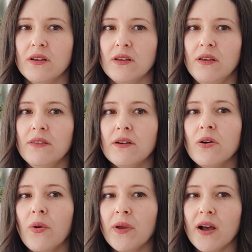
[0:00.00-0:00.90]
Either
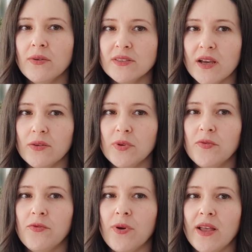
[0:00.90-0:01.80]
going outside with
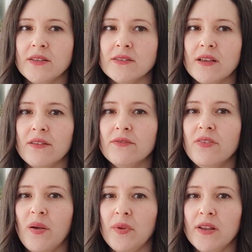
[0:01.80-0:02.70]
friends and
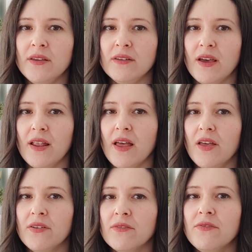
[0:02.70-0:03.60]
family and
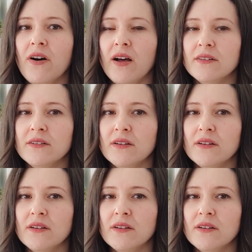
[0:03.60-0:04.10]
having fun,